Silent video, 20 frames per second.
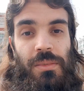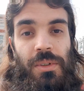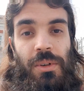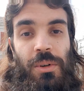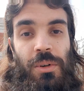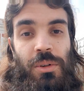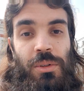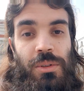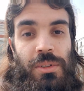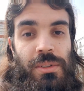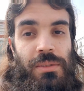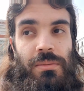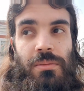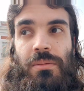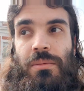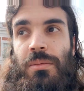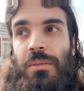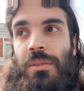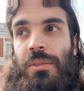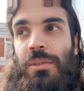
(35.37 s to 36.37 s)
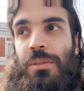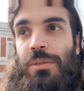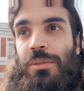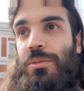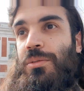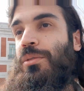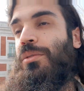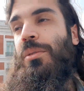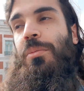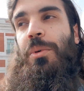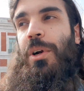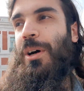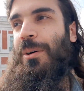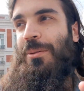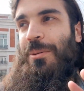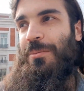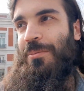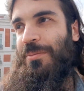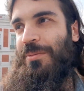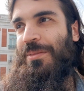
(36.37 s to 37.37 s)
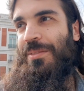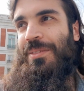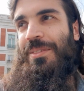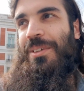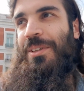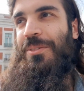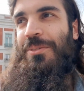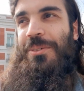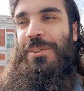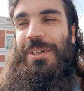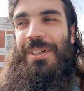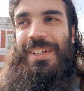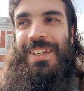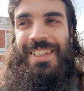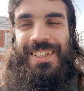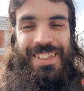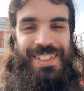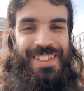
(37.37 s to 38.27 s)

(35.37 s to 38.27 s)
or no problem, don't worry.